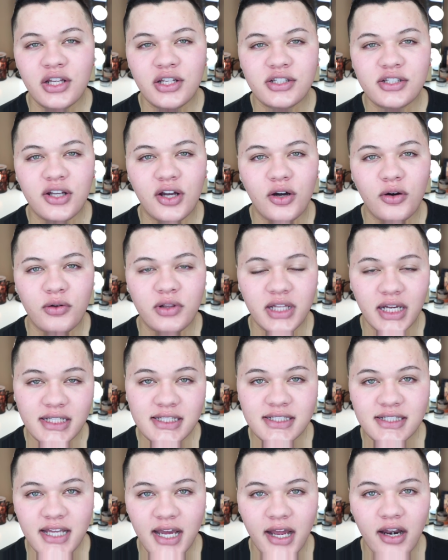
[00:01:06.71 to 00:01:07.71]
So
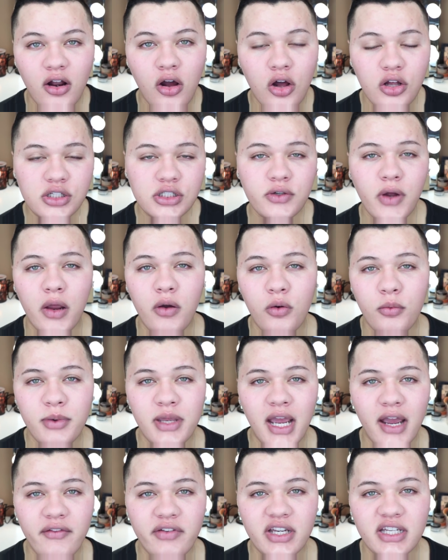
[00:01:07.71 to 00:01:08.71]
that's that. Also, I will
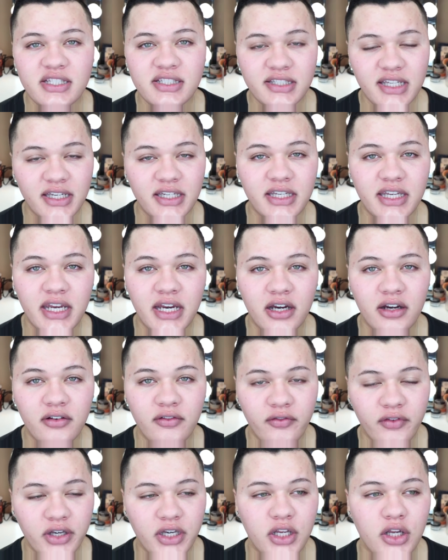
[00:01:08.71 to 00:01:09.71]
be having a
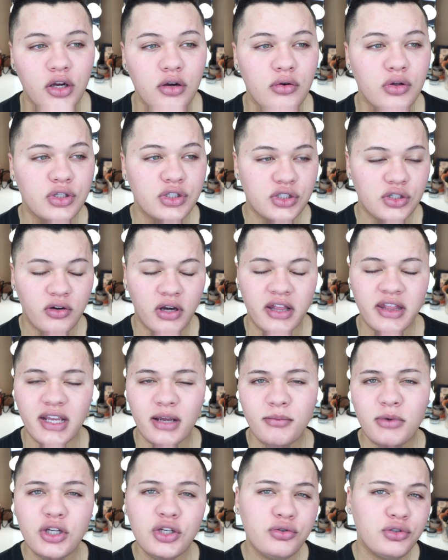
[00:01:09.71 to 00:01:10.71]
skincare video soon. I
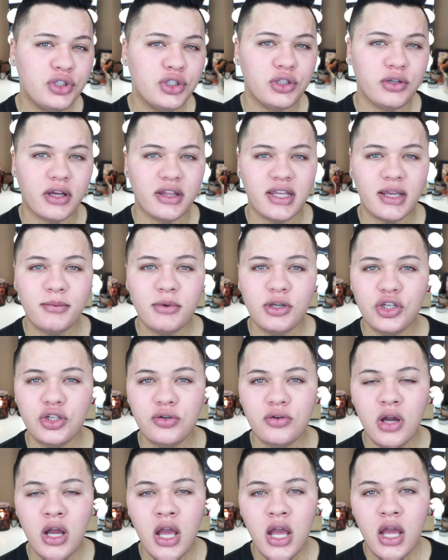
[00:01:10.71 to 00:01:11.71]
think I'm gonna do two. I think I'm gonna
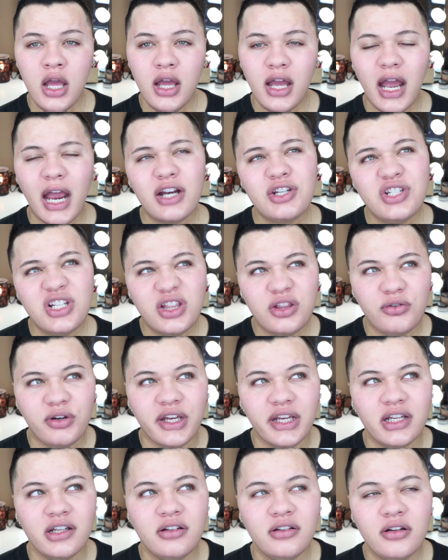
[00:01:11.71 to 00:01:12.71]
do actually
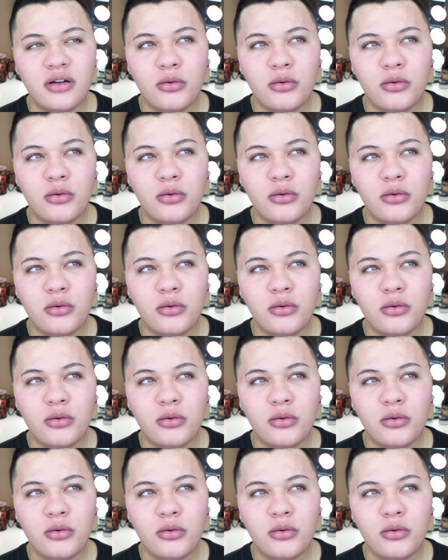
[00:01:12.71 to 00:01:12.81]
three.